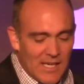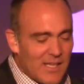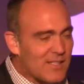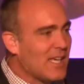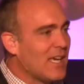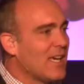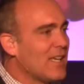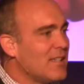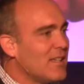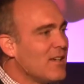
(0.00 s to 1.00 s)
is
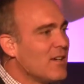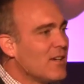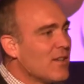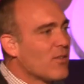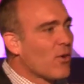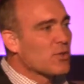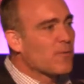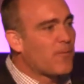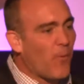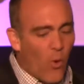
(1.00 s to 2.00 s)
in those
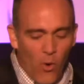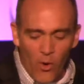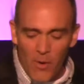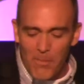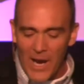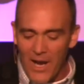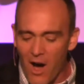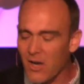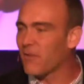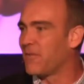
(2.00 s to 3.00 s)
four
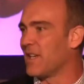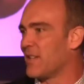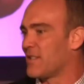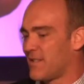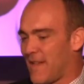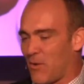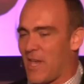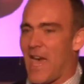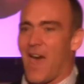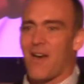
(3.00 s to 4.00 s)
biographies that we
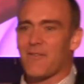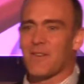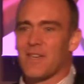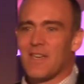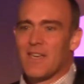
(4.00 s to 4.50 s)
have.